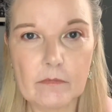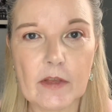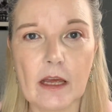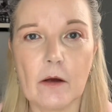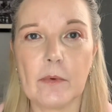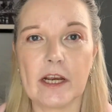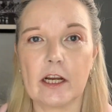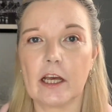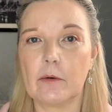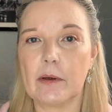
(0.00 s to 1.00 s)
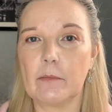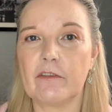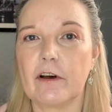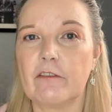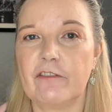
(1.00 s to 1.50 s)
And we're going to go in
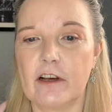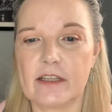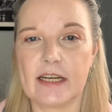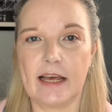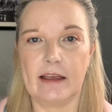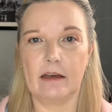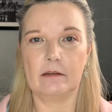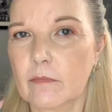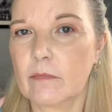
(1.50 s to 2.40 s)
with our first layer.